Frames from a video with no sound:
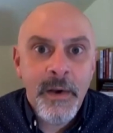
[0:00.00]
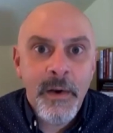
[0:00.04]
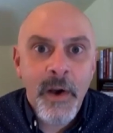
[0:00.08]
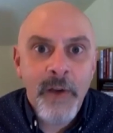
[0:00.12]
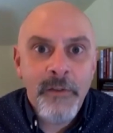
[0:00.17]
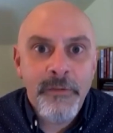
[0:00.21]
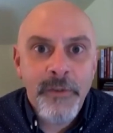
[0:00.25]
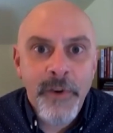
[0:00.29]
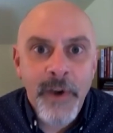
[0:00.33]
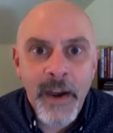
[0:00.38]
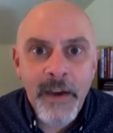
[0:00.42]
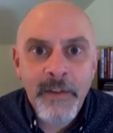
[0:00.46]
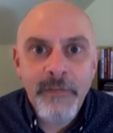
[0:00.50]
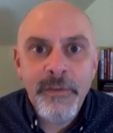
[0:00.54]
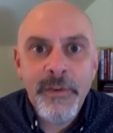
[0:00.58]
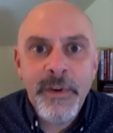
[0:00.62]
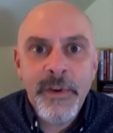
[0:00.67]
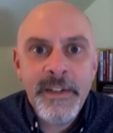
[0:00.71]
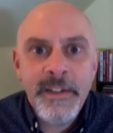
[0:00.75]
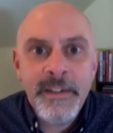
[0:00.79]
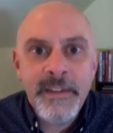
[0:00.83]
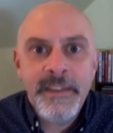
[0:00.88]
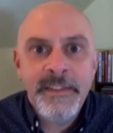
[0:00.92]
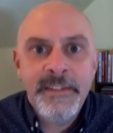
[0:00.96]
for
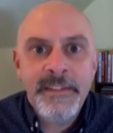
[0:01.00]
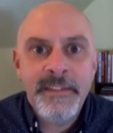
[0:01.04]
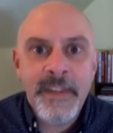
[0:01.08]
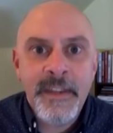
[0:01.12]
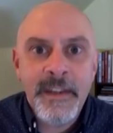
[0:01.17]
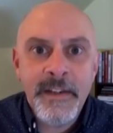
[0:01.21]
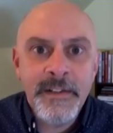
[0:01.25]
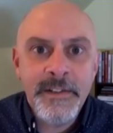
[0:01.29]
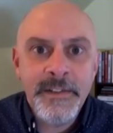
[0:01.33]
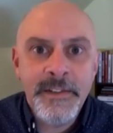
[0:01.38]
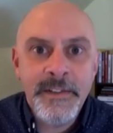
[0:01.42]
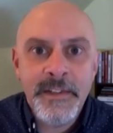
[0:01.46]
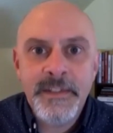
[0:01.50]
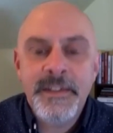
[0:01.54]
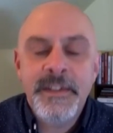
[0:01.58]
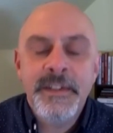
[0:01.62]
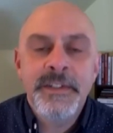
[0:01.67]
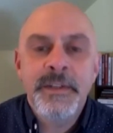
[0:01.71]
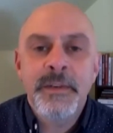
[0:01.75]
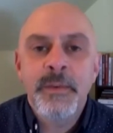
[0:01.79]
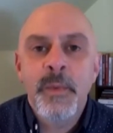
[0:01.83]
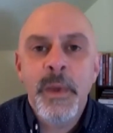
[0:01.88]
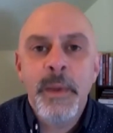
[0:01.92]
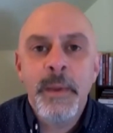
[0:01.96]
every single
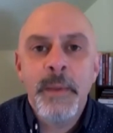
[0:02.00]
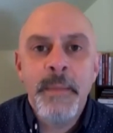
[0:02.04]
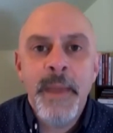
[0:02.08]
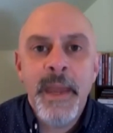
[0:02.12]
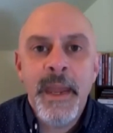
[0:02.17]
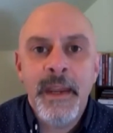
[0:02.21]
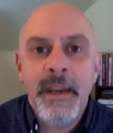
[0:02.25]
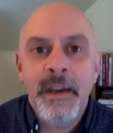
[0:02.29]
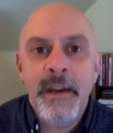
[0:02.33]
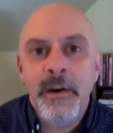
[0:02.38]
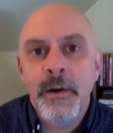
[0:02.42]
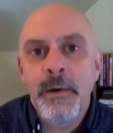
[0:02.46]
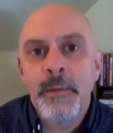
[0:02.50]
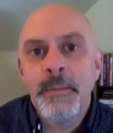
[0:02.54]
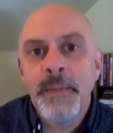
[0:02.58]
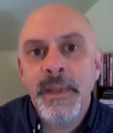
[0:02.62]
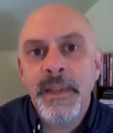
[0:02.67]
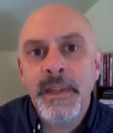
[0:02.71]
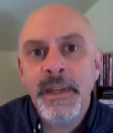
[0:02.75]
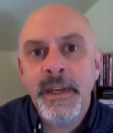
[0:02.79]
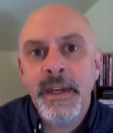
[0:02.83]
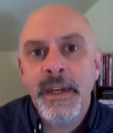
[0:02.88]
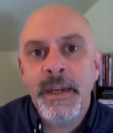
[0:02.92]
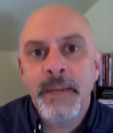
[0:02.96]
decision we make, our
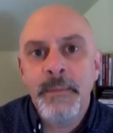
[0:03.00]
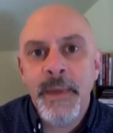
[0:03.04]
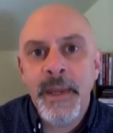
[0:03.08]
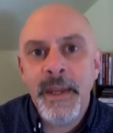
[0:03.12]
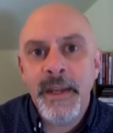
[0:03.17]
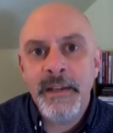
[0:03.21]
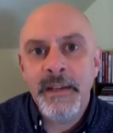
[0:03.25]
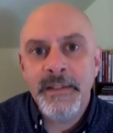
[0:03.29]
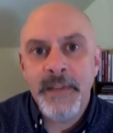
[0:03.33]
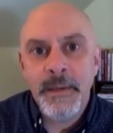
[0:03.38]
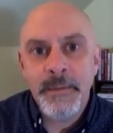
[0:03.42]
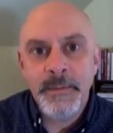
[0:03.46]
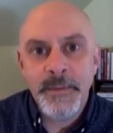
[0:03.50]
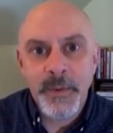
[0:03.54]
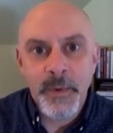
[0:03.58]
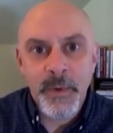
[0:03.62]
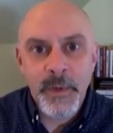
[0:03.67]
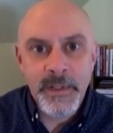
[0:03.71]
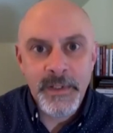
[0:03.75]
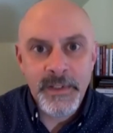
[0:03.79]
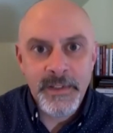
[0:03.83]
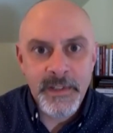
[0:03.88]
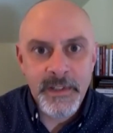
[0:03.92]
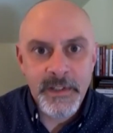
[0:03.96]
ability to make
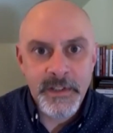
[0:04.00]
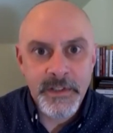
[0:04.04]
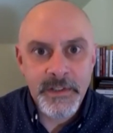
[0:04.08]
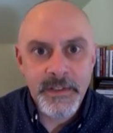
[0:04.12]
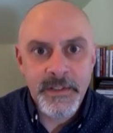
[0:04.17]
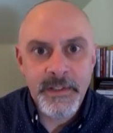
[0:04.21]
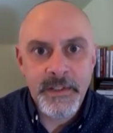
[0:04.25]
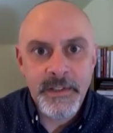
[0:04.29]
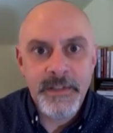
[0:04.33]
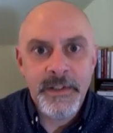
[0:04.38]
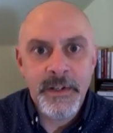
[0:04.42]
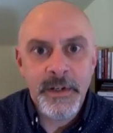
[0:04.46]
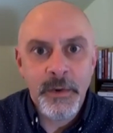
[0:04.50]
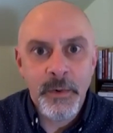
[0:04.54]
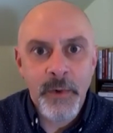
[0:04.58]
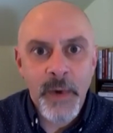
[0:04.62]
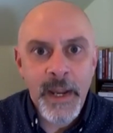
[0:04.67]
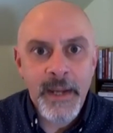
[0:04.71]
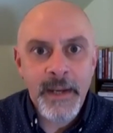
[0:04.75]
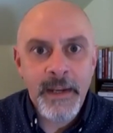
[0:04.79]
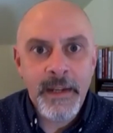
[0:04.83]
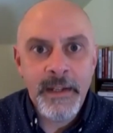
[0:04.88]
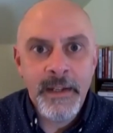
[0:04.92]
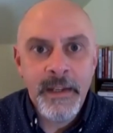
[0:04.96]
subsequent decisions is
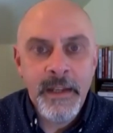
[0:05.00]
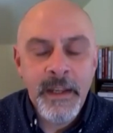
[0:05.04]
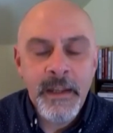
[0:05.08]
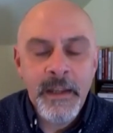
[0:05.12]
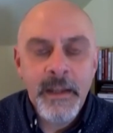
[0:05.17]
degraded.